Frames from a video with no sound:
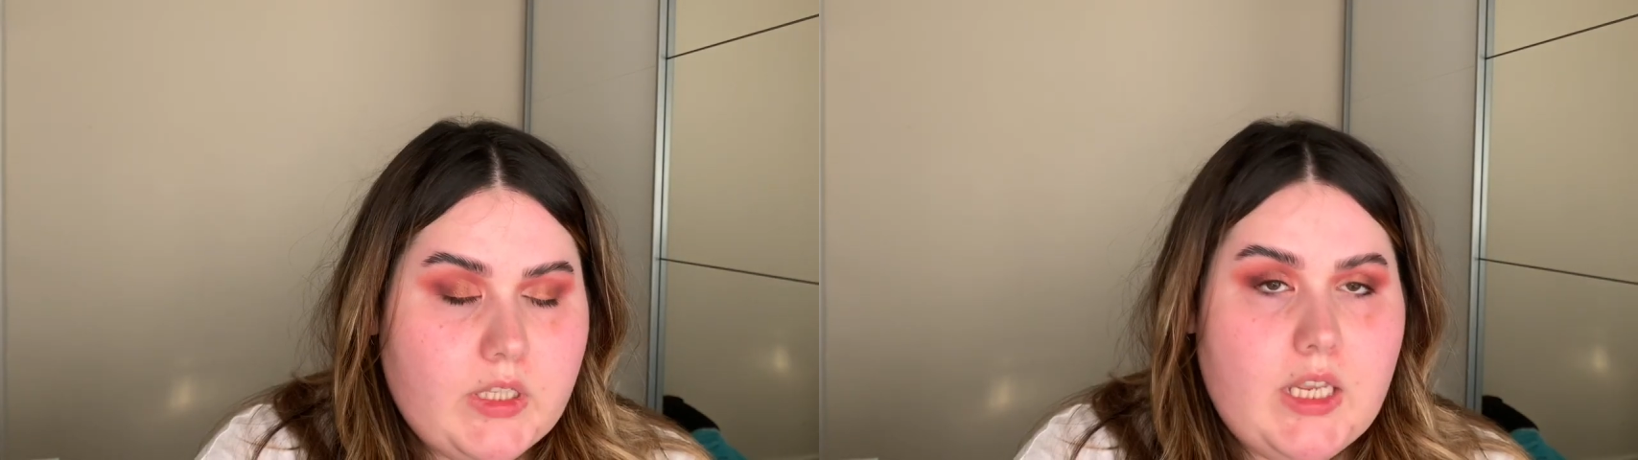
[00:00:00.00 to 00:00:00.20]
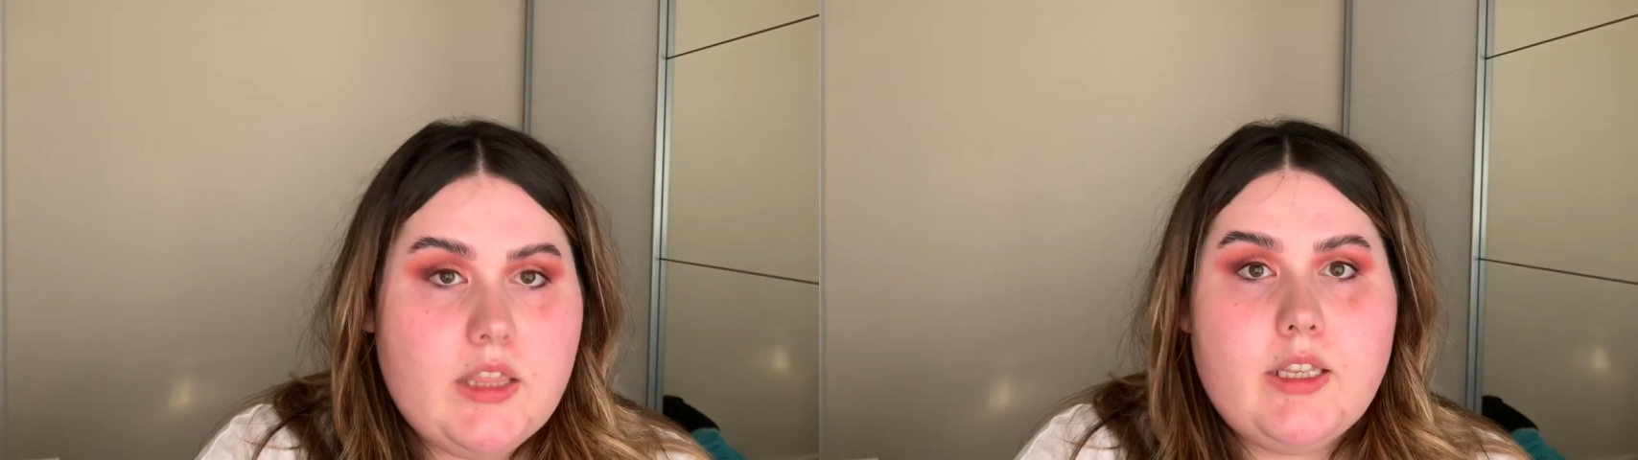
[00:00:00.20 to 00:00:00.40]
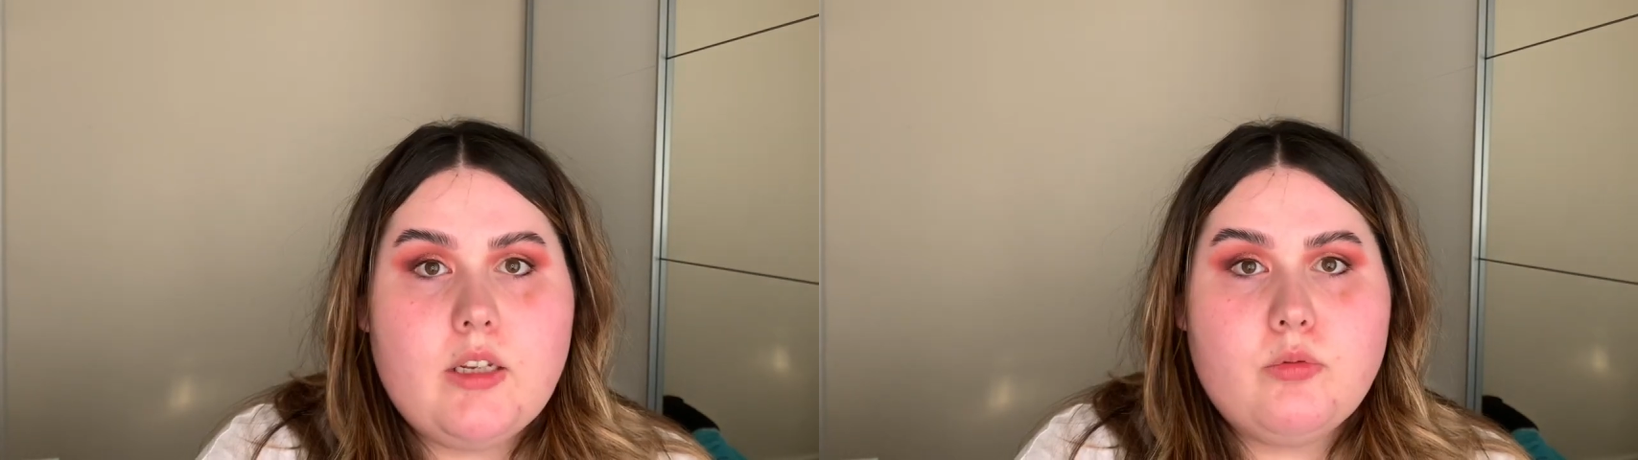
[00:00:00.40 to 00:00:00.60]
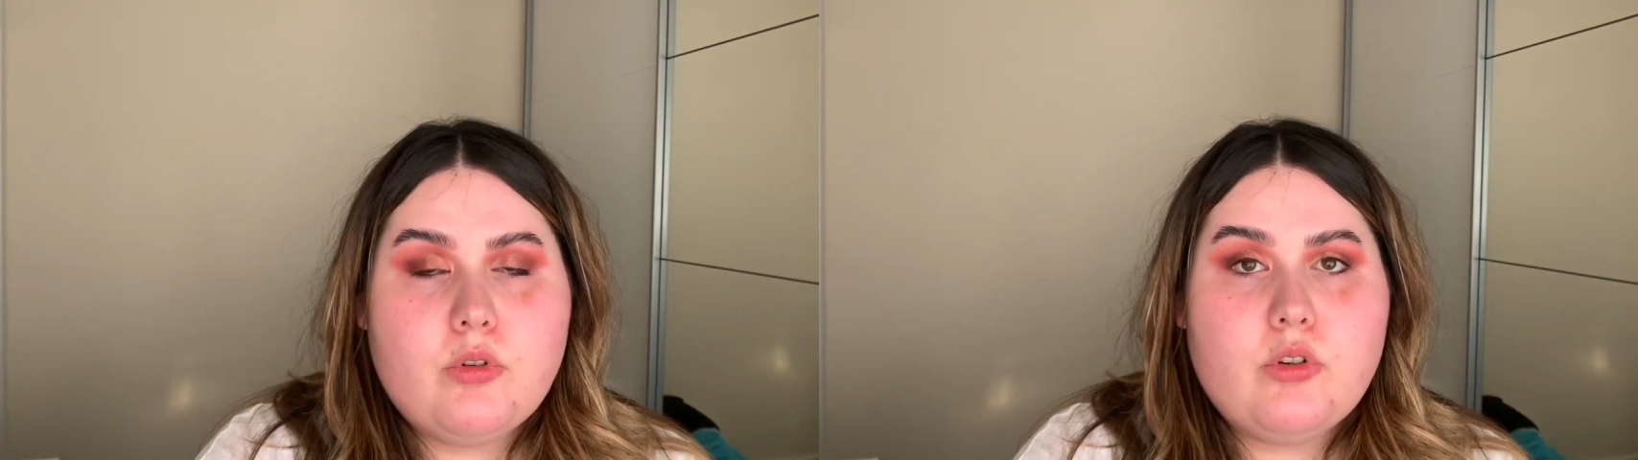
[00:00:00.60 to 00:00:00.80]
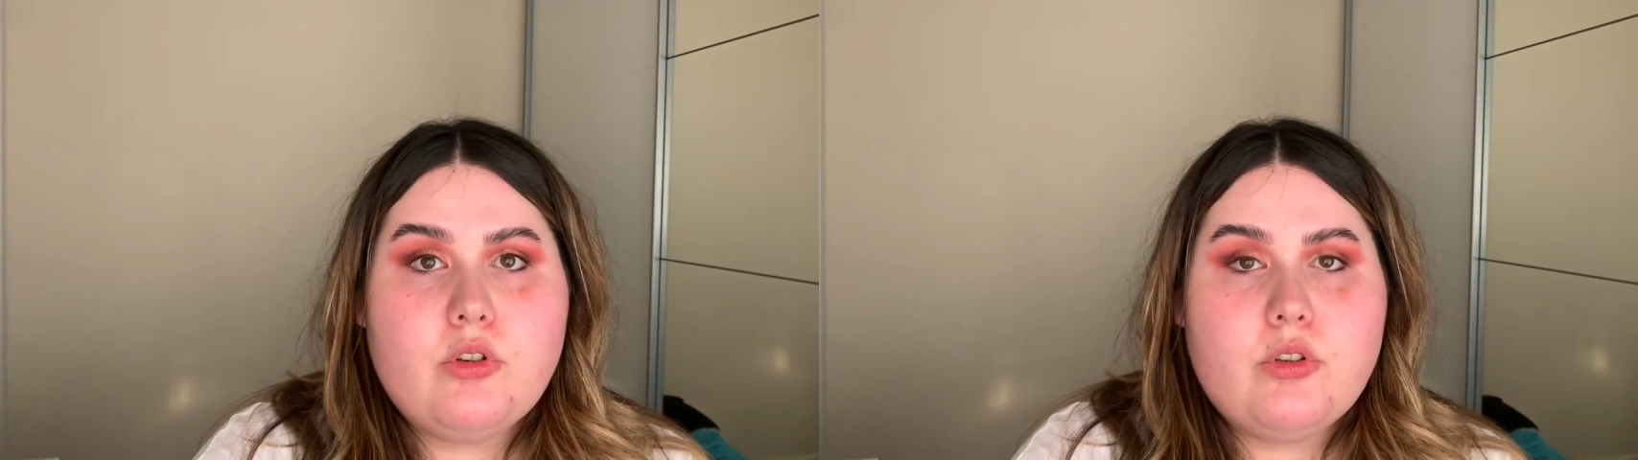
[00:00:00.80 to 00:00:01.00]
And then I'm
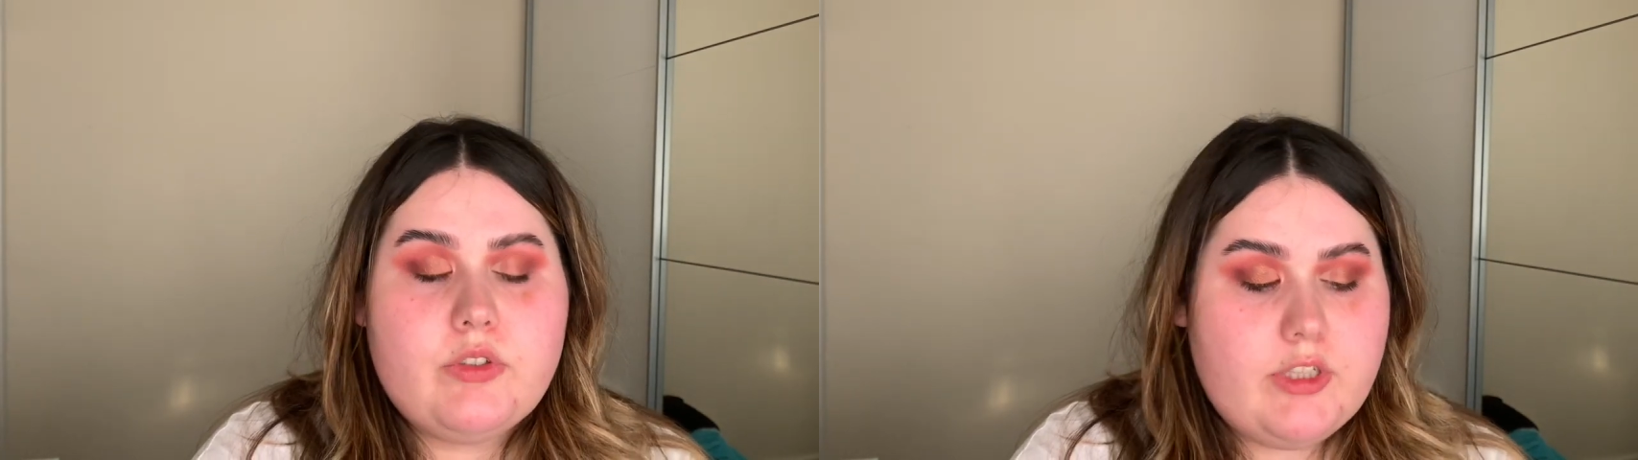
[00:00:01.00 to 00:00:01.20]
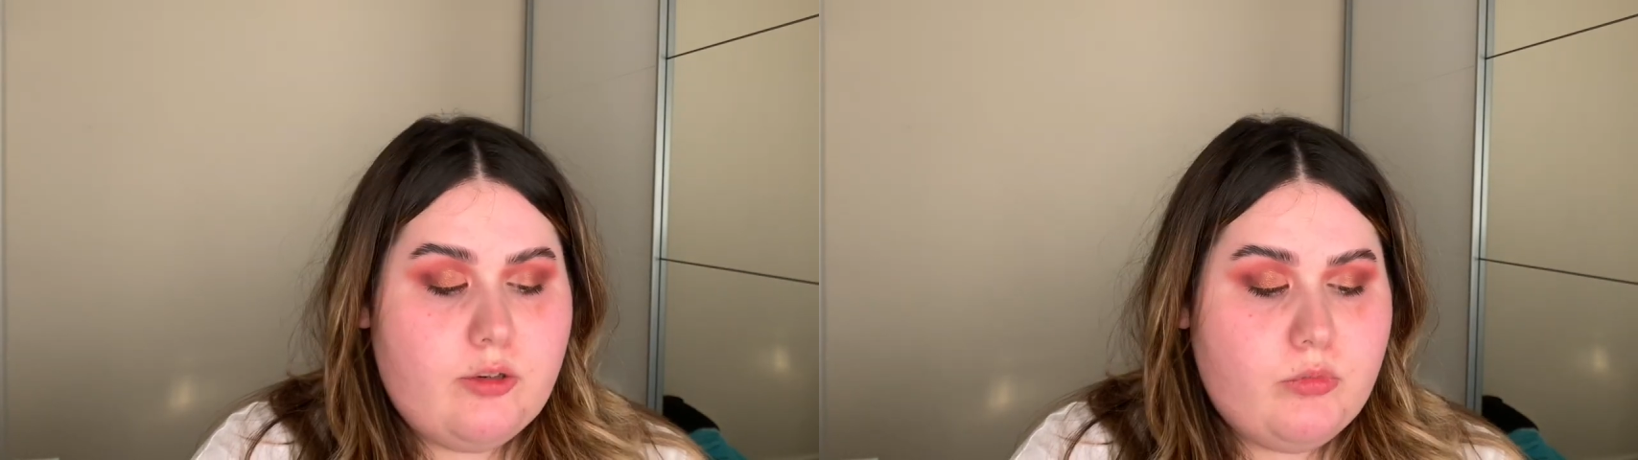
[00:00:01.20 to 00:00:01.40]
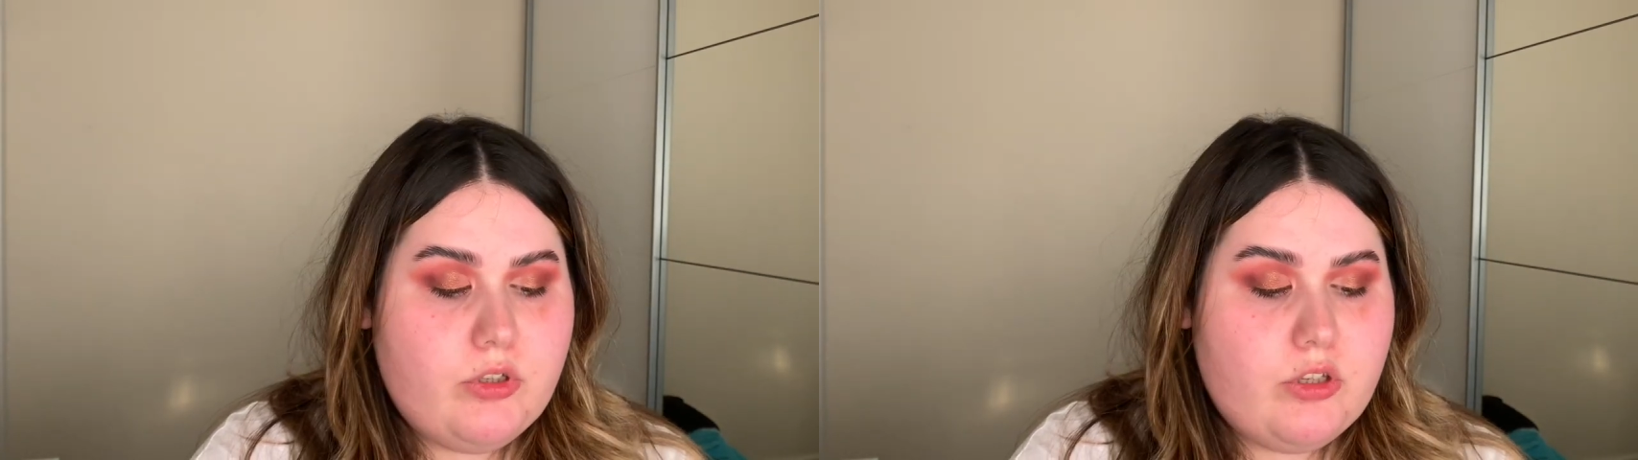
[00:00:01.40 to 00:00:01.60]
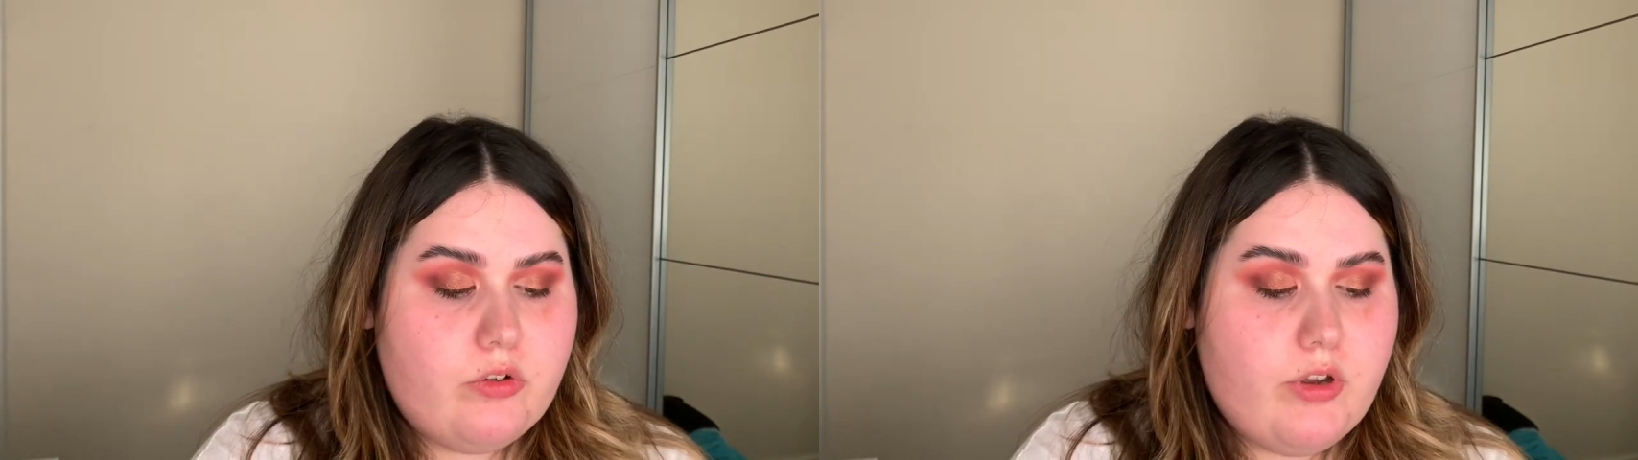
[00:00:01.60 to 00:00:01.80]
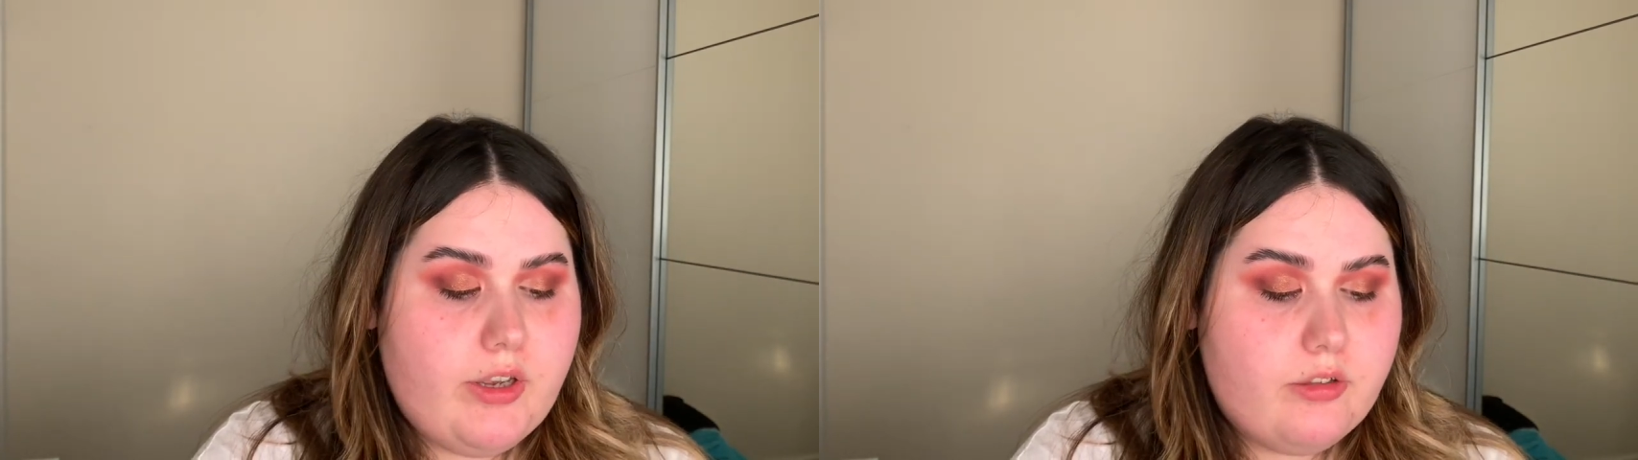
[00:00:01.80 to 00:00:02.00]
going to do the same on the
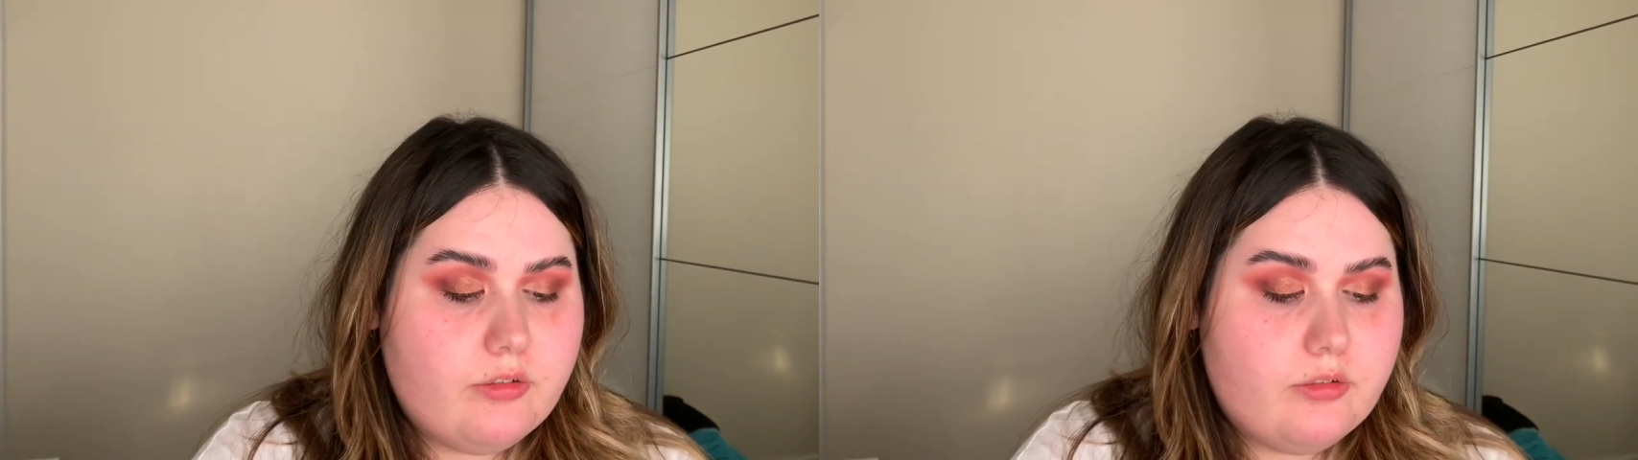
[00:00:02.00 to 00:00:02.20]
other eye.